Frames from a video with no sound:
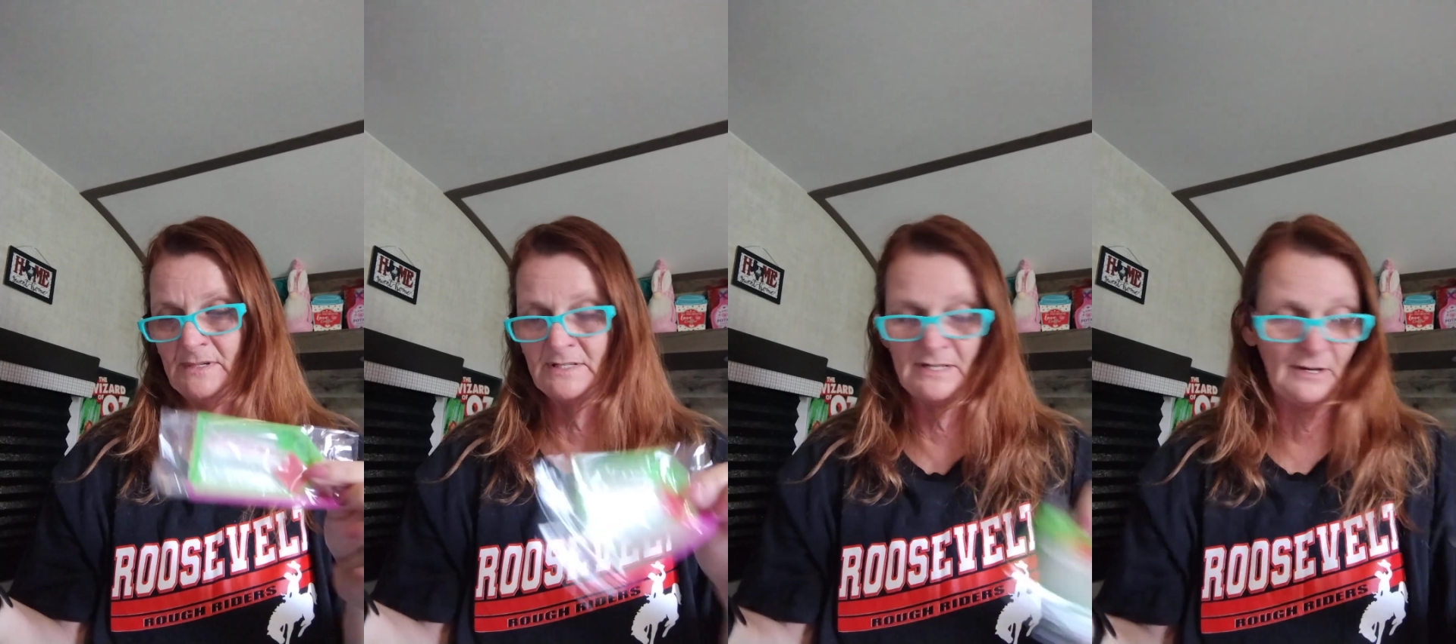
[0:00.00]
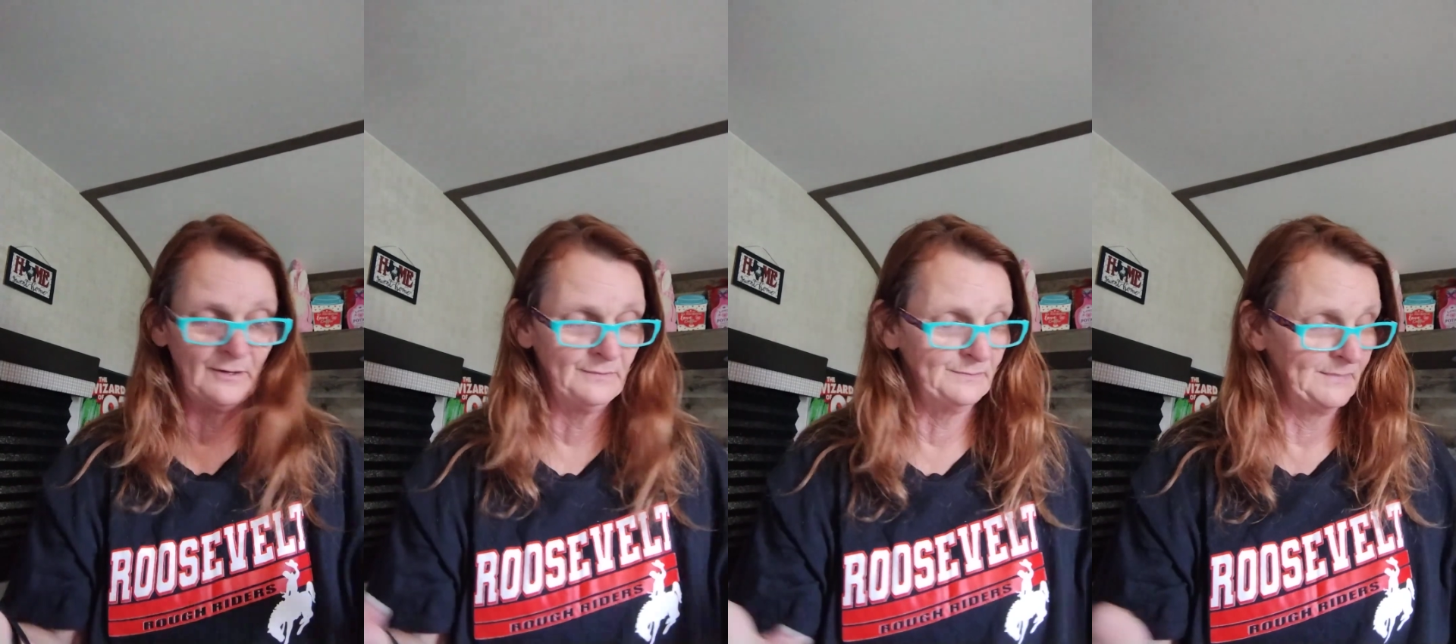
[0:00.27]

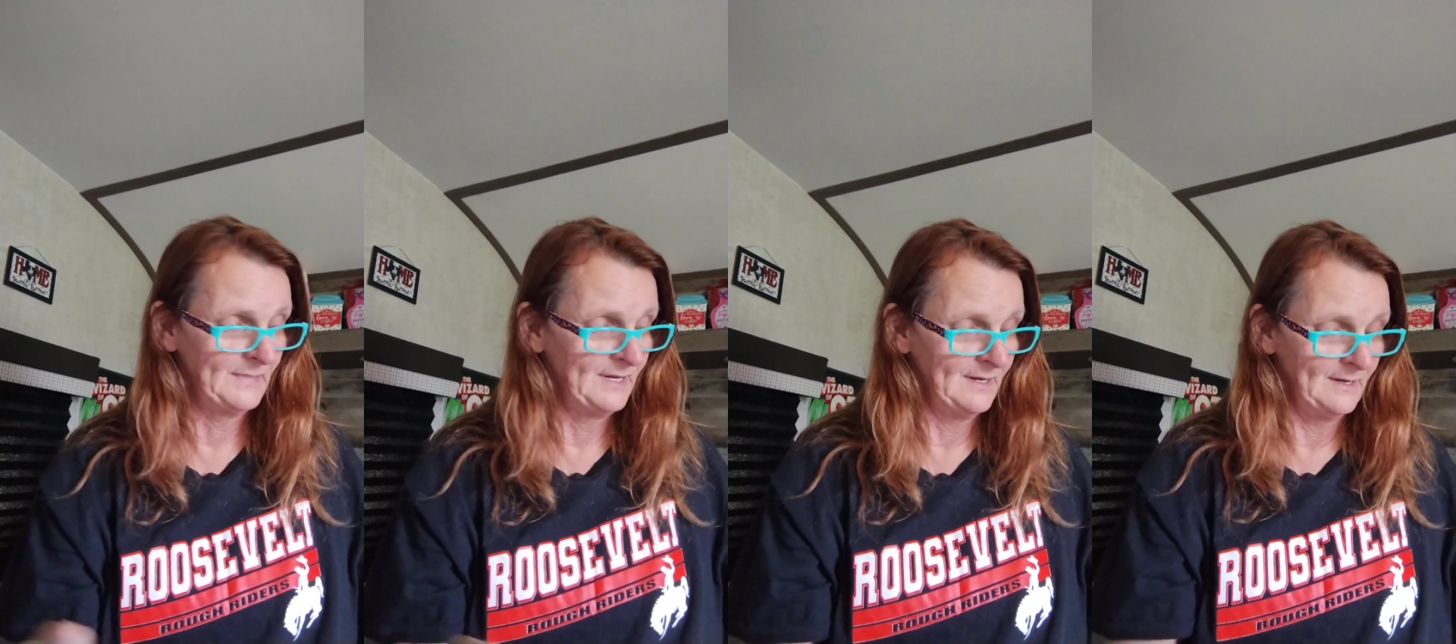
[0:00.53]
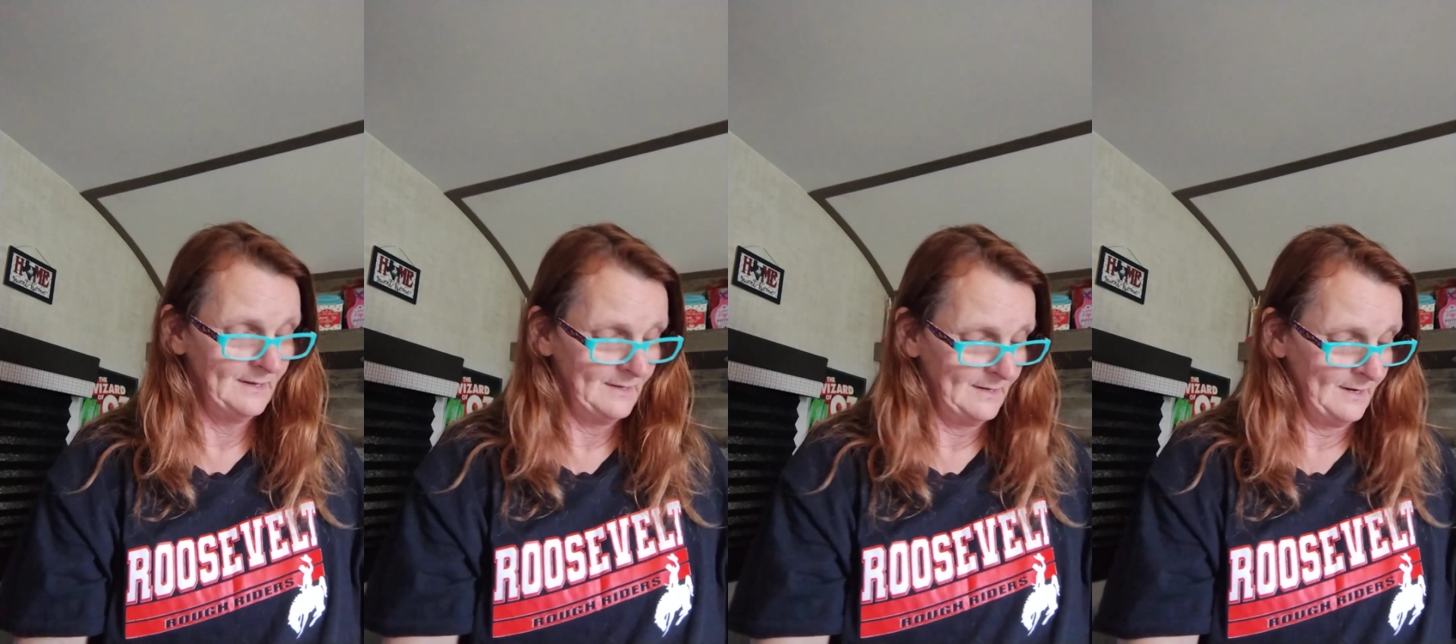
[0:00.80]
So,
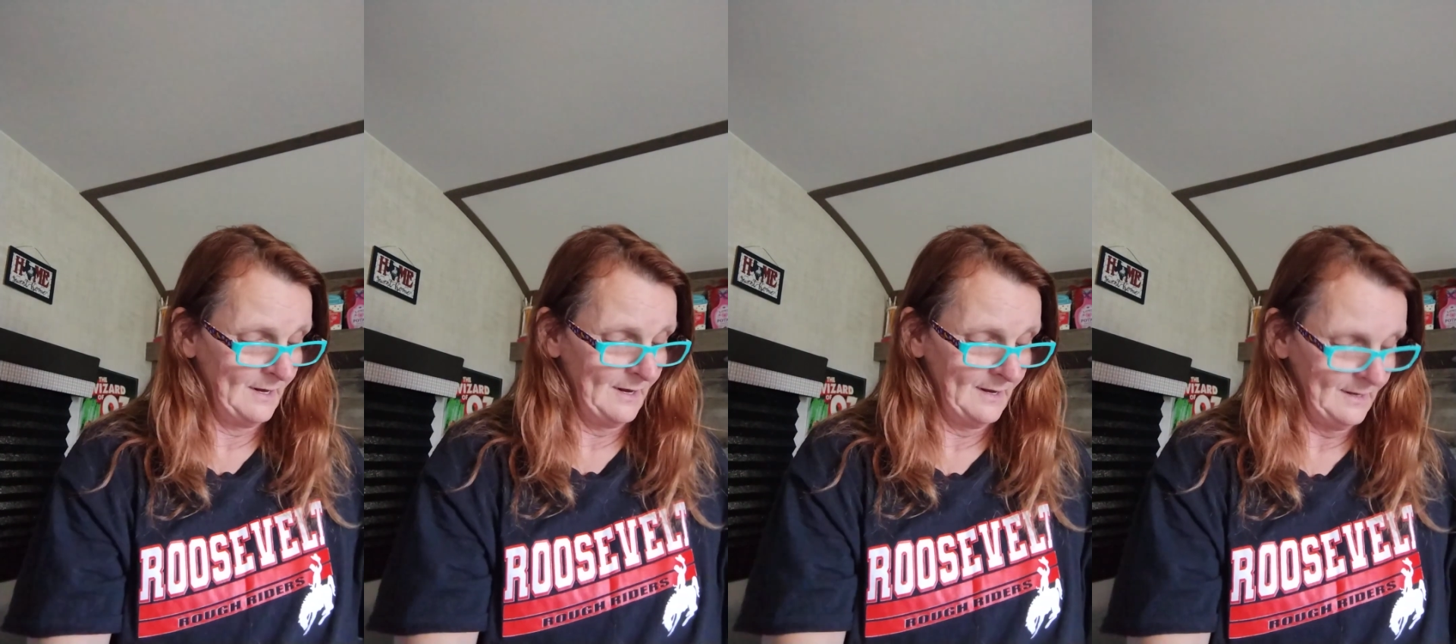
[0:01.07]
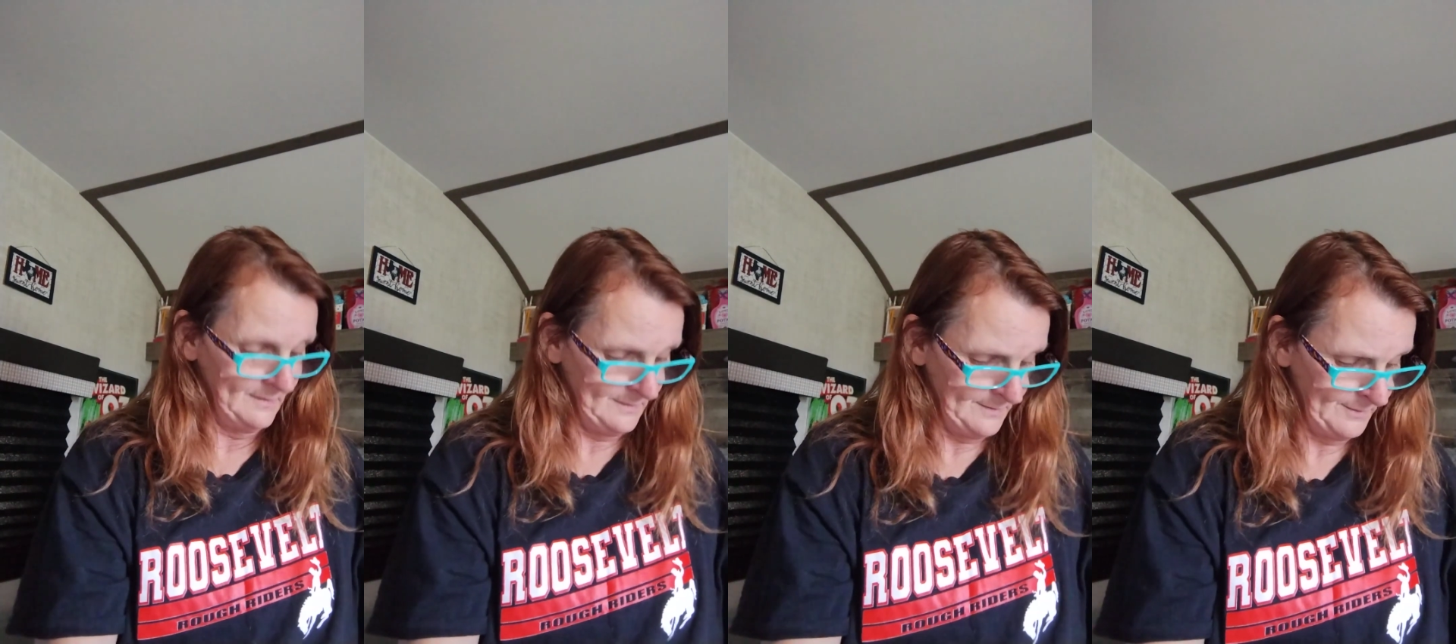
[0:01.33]

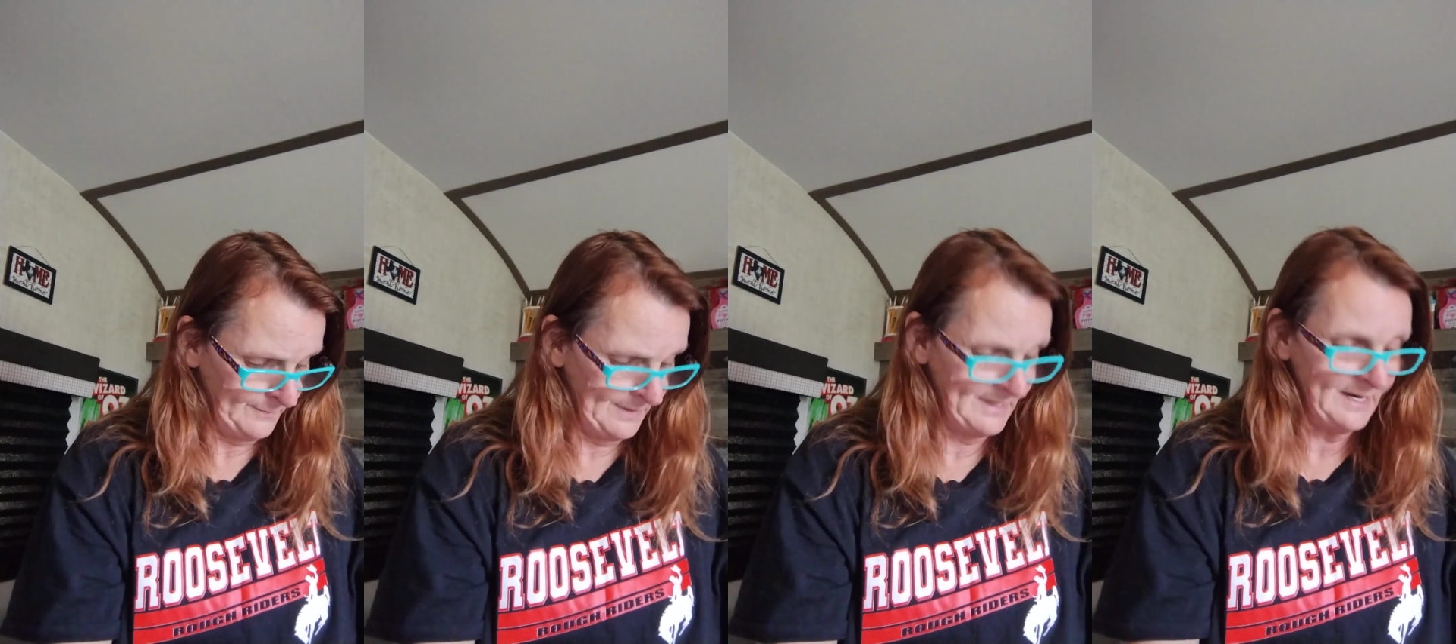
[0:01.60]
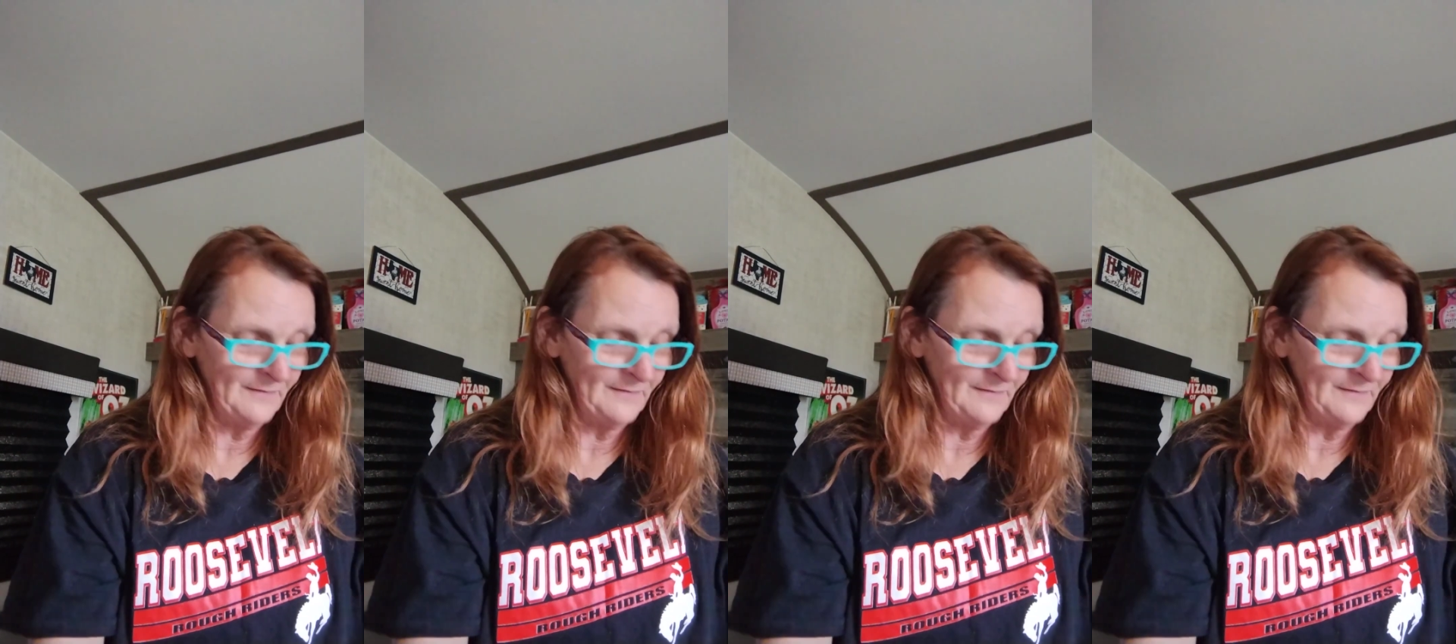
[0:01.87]
three